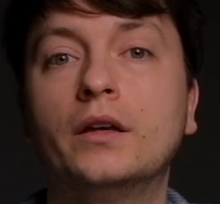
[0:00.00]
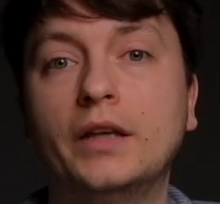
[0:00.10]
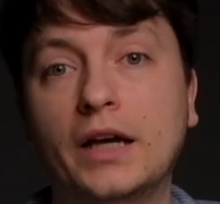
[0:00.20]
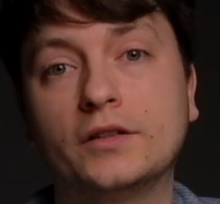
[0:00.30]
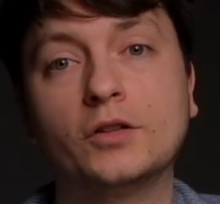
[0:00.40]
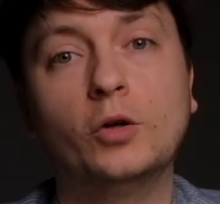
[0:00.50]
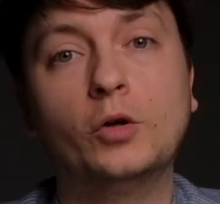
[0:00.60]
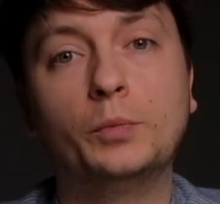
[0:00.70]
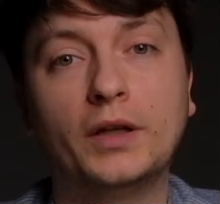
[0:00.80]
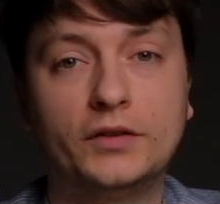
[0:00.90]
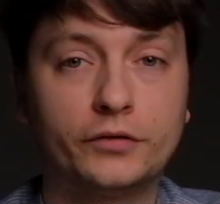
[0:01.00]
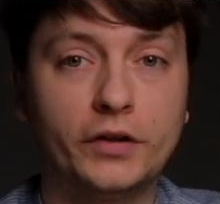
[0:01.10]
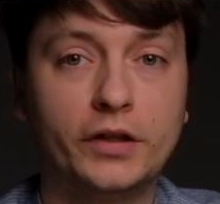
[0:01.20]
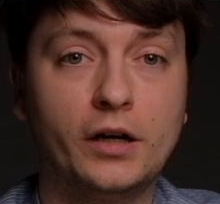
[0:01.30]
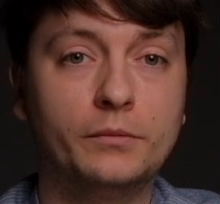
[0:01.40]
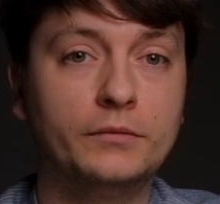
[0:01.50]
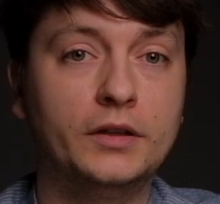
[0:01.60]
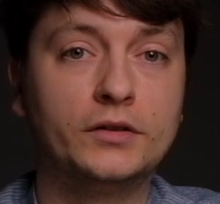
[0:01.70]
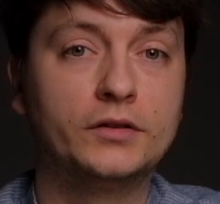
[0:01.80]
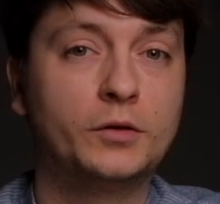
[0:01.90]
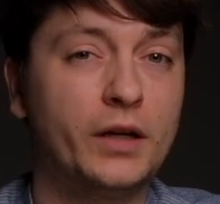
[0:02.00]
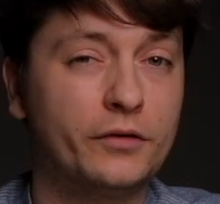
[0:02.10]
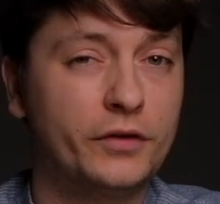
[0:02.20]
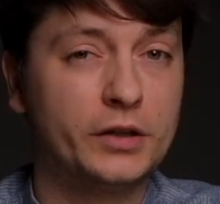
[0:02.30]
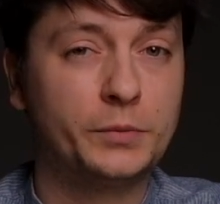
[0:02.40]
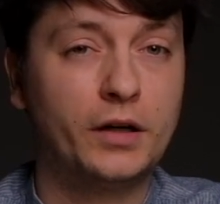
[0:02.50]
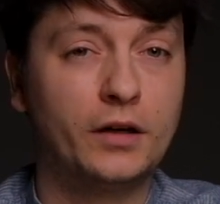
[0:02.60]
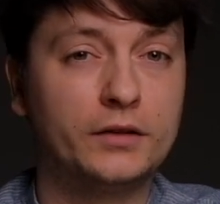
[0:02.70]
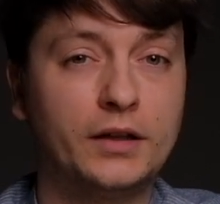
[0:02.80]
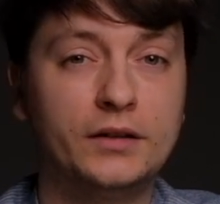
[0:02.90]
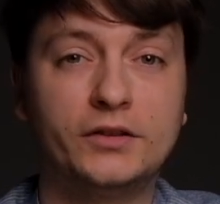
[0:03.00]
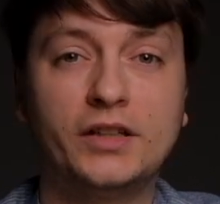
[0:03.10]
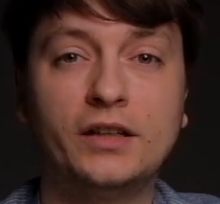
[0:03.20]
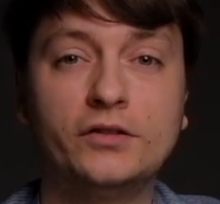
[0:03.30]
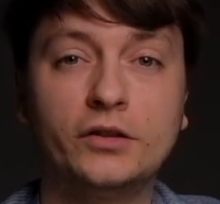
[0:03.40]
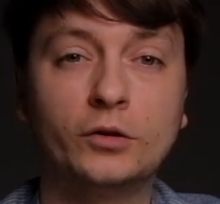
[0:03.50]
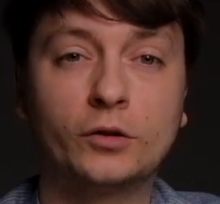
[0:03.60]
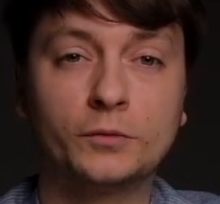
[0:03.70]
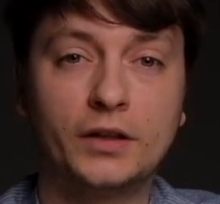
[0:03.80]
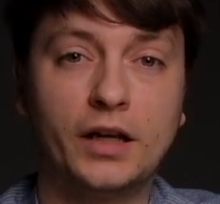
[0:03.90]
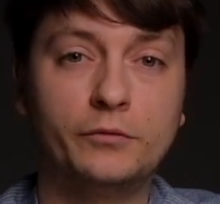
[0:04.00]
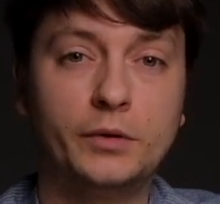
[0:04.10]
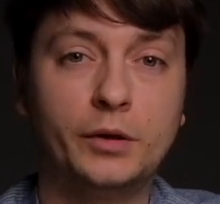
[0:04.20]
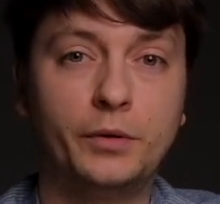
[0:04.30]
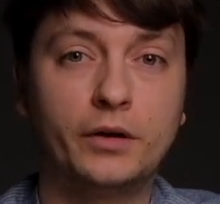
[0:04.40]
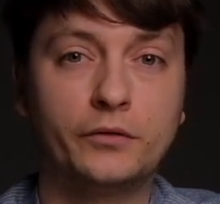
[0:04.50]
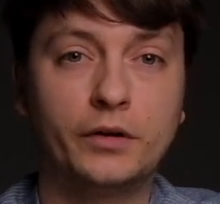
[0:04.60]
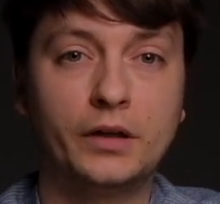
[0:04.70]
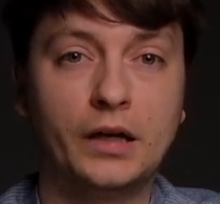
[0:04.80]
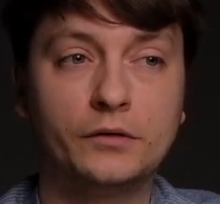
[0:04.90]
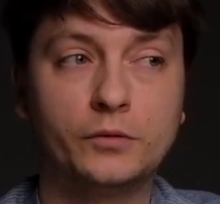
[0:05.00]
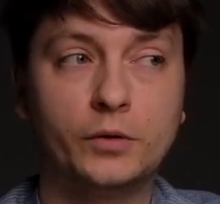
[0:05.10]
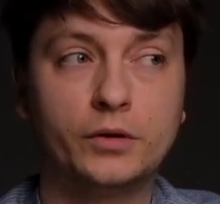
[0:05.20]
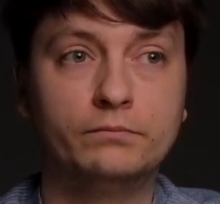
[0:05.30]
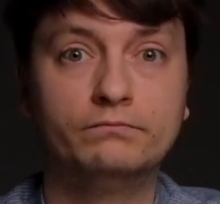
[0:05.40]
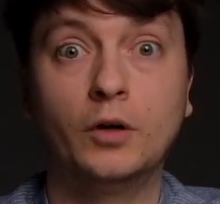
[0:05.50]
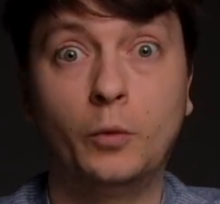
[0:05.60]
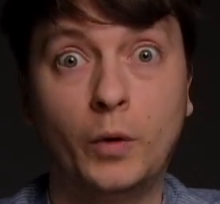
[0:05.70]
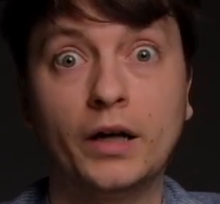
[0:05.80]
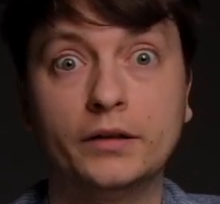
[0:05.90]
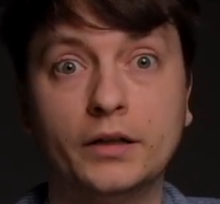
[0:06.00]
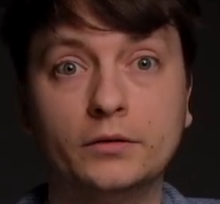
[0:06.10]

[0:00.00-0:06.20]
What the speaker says: Yeah, so plastic-free gum is quite a fresh product that is challenging norms that have been a part of our lives for a while now.